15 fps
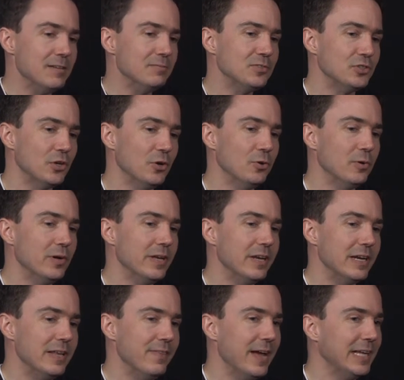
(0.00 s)
So
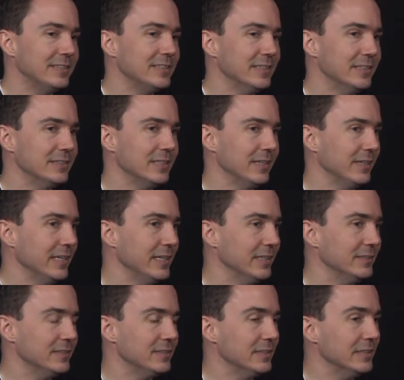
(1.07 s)
in that sense, I think
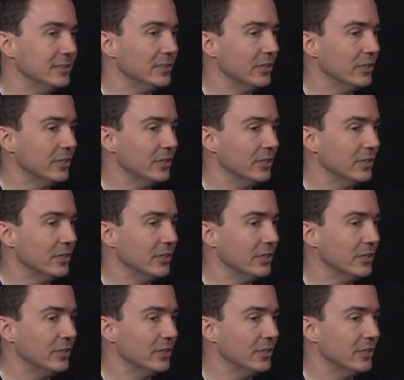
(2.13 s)
it's